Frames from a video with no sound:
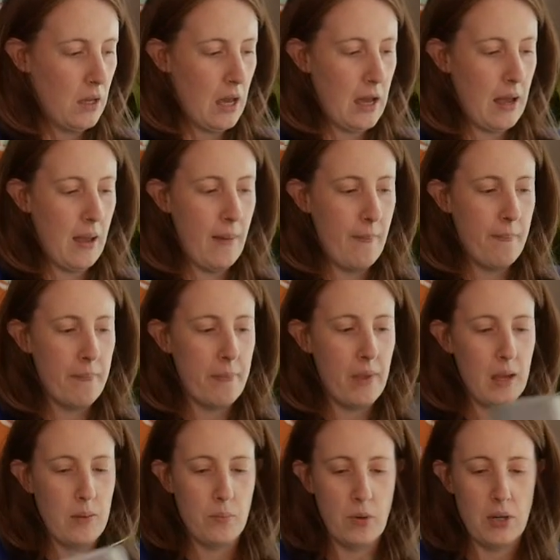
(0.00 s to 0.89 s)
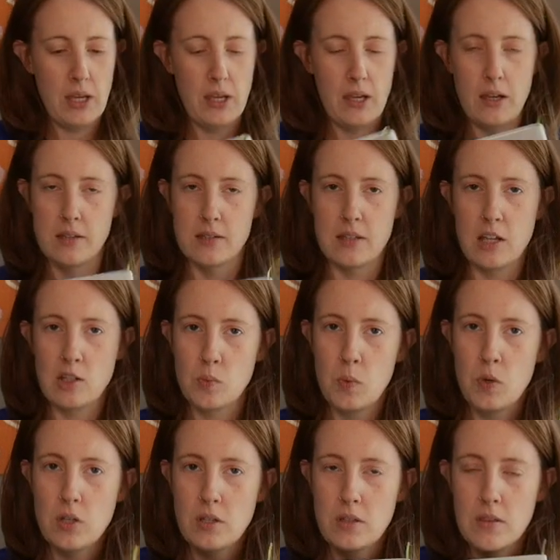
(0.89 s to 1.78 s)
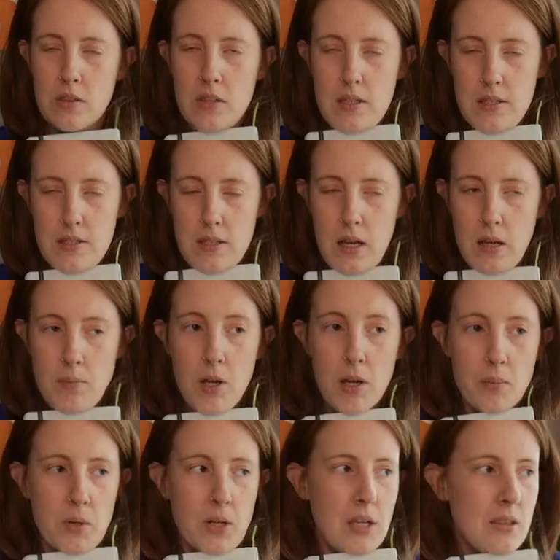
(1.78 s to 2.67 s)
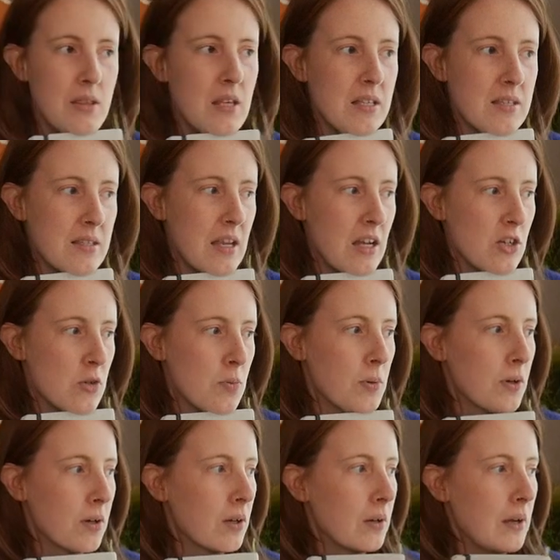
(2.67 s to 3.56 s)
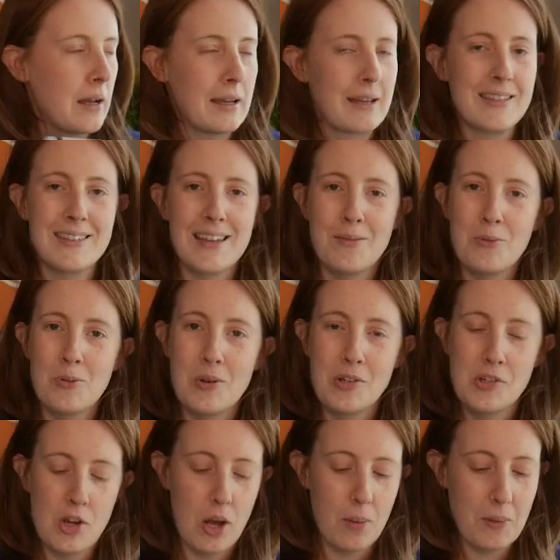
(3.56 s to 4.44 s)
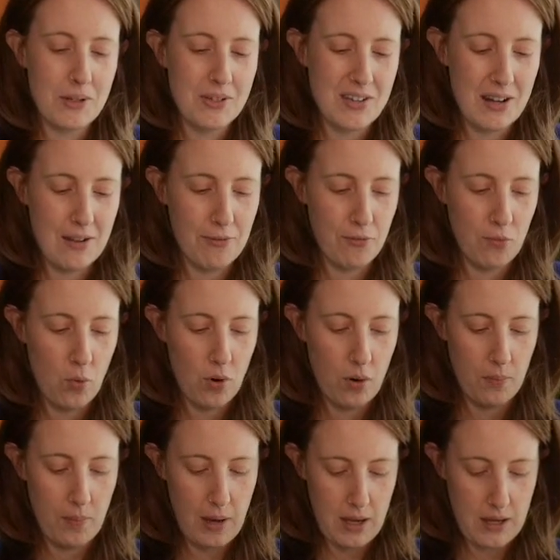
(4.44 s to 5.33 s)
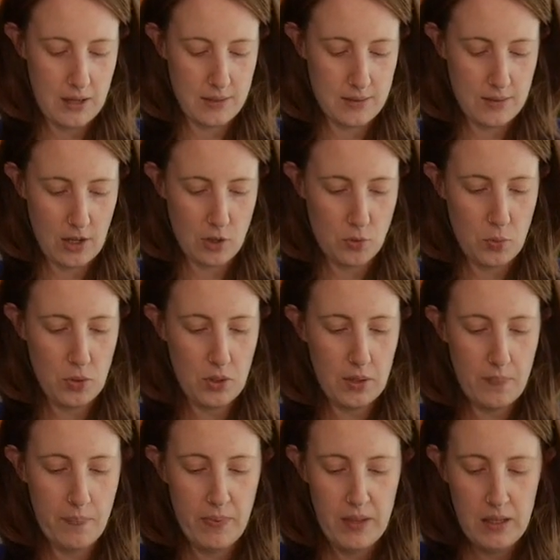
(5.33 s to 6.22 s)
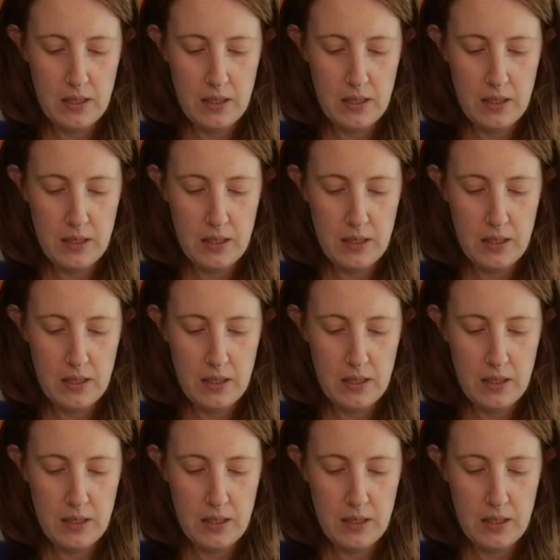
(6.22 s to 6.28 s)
I'm bringing a sketchbook. I'm not bringing this sketchbook because I'm going shopping today for my sketchbook.